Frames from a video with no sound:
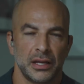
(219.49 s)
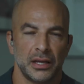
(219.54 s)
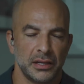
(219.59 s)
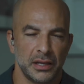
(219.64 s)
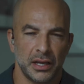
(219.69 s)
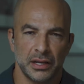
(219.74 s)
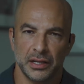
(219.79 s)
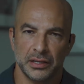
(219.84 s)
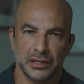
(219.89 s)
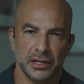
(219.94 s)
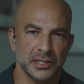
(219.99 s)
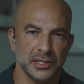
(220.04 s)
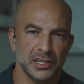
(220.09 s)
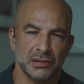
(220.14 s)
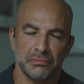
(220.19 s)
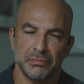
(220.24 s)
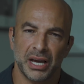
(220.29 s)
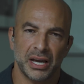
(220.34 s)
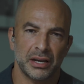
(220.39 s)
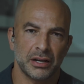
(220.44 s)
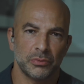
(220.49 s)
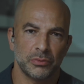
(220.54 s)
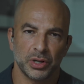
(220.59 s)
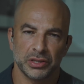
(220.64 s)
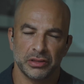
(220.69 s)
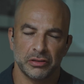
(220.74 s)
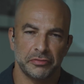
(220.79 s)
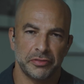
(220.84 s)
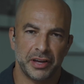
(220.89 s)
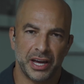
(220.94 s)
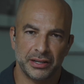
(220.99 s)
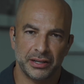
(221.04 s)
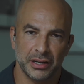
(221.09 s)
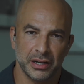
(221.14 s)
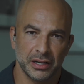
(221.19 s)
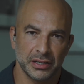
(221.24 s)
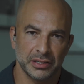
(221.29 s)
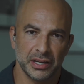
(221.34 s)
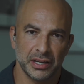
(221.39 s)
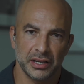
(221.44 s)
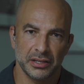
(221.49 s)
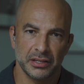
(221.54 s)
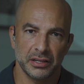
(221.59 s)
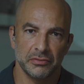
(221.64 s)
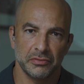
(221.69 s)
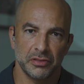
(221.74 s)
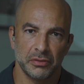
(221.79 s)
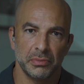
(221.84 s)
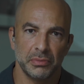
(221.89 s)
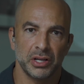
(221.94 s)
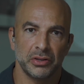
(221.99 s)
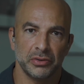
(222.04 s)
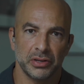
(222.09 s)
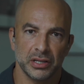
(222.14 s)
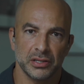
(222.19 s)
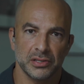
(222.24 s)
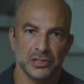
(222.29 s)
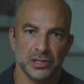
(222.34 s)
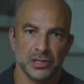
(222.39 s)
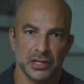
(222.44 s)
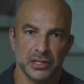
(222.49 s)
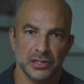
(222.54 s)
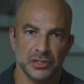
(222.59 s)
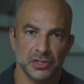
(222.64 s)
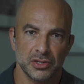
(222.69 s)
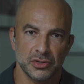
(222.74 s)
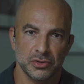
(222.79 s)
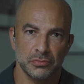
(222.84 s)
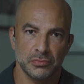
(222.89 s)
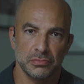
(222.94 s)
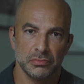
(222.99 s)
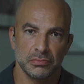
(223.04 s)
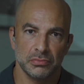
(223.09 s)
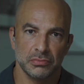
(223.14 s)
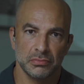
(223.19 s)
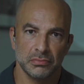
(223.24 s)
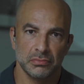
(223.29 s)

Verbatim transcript: and and it doesn't matter what the fat content of the milk is, I assume.